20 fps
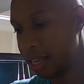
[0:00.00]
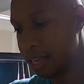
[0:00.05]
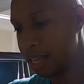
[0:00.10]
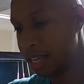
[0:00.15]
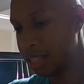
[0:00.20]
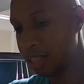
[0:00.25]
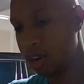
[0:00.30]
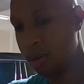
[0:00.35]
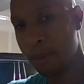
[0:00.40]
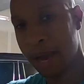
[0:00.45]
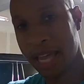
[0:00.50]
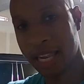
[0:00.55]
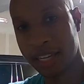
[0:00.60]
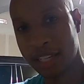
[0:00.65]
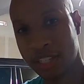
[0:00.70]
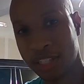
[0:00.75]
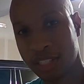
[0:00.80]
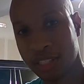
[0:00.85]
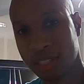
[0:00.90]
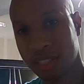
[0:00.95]
It's low
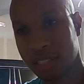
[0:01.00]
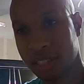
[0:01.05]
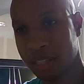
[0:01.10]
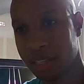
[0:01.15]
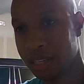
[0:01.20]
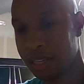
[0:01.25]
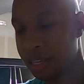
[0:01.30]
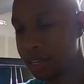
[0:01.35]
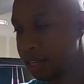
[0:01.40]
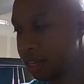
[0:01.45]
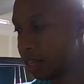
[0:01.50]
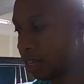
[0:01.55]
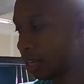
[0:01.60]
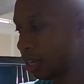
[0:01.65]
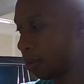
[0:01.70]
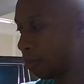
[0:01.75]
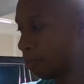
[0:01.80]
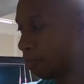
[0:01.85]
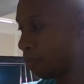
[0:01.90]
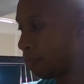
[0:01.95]
mileage.
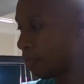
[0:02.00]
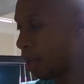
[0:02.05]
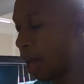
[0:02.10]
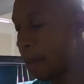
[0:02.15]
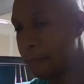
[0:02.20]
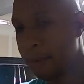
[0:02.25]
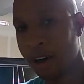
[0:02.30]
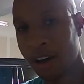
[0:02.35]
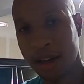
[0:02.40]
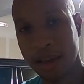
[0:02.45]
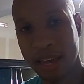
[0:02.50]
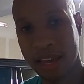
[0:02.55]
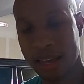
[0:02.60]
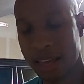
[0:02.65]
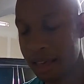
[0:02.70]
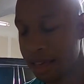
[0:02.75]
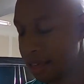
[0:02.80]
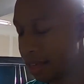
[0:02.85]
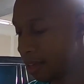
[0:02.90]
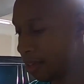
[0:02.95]
I
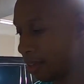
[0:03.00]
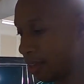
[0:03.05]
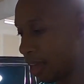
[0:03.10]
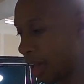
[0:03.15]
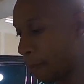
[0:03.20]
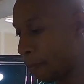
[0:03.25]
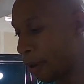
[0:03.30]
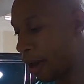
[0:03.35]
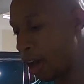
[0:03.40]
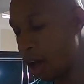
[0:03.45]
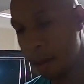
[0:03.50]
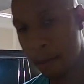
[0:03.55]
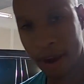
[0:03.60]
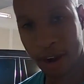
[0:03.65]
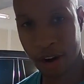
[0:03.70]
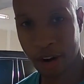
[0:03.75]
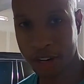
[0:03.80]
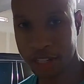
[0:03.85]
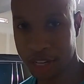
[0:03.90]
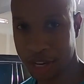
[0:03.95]
bought all my
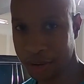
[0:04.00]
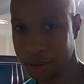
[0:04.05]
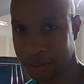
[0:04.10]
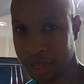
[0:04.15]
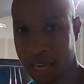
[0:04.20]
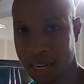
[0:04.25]
cars used.